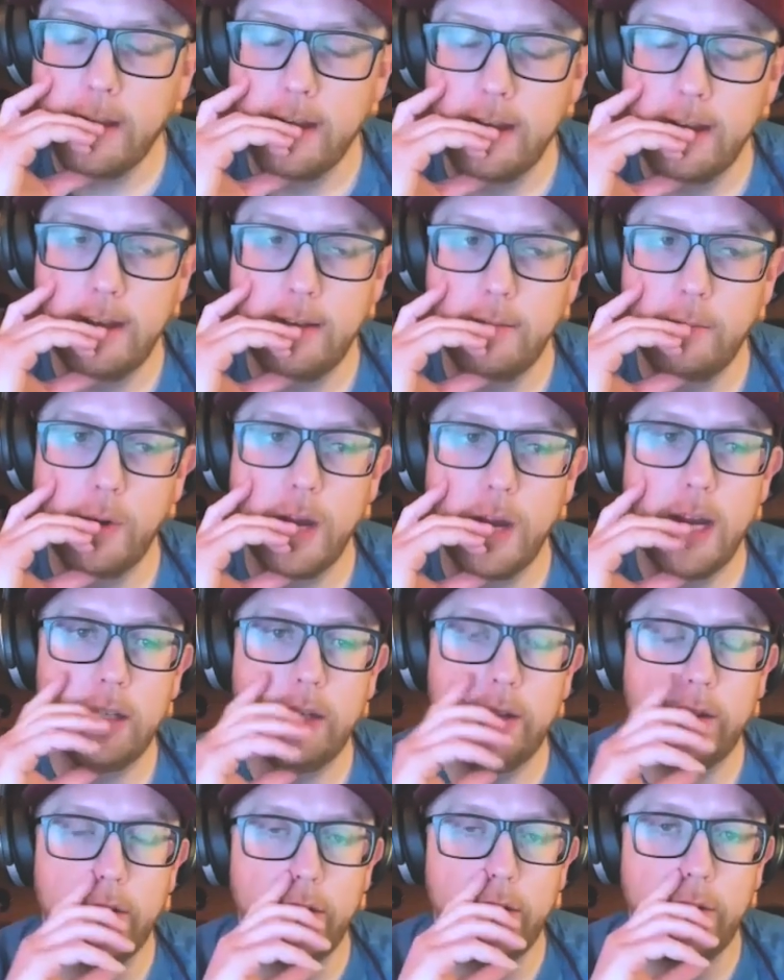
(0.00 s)
Um, run
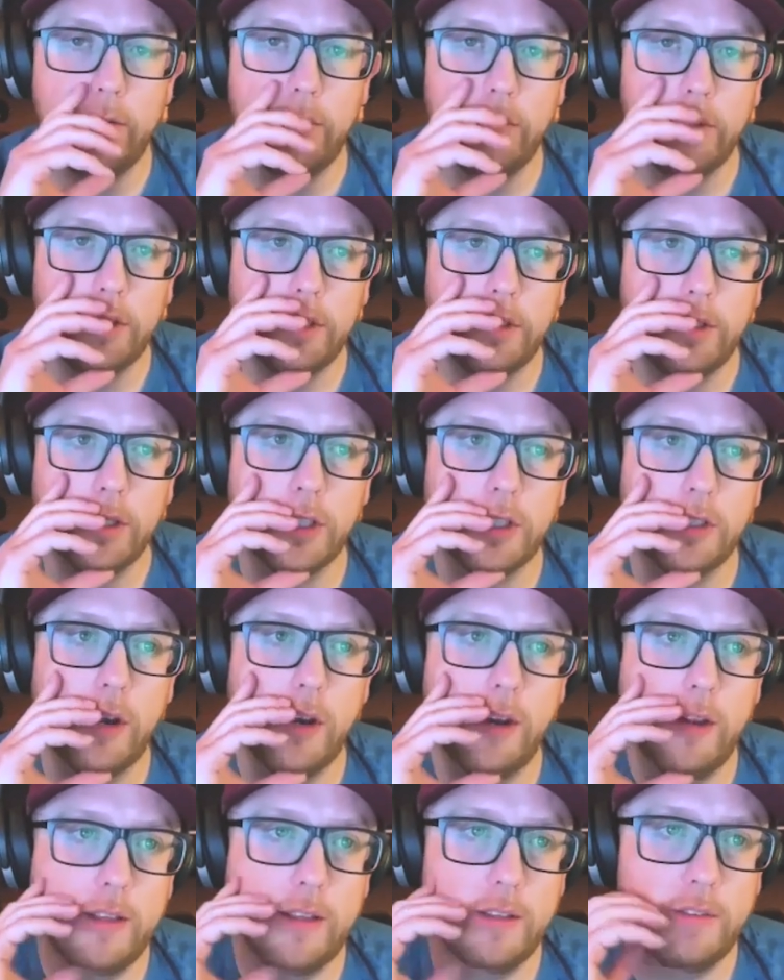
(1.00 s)
us through the
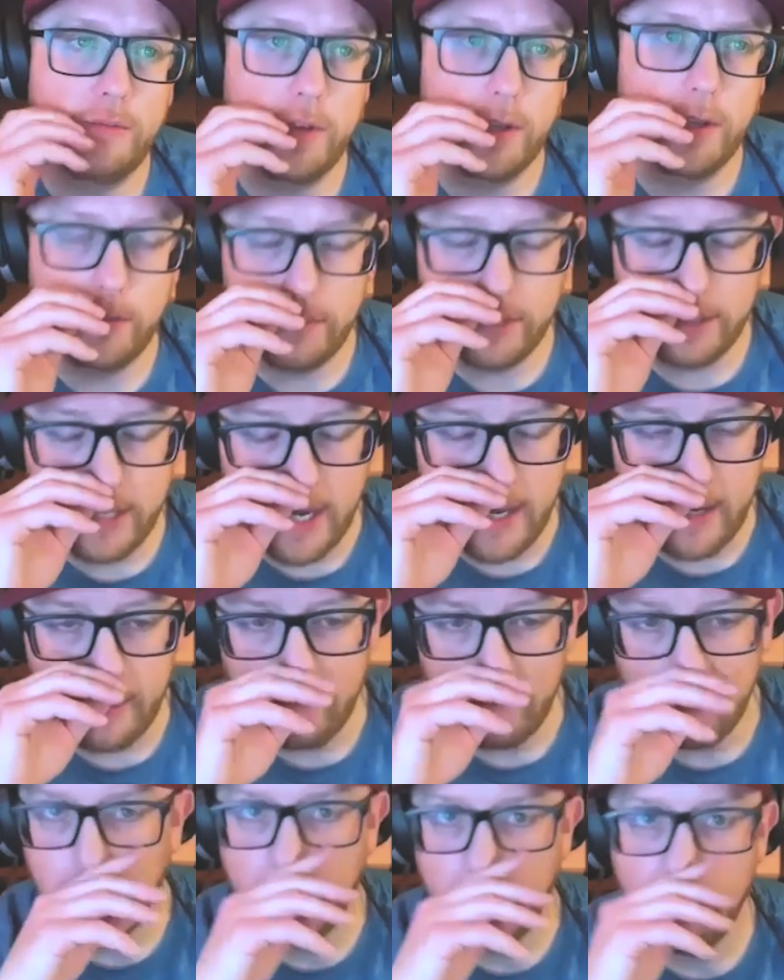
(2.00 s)
start of this film and kind of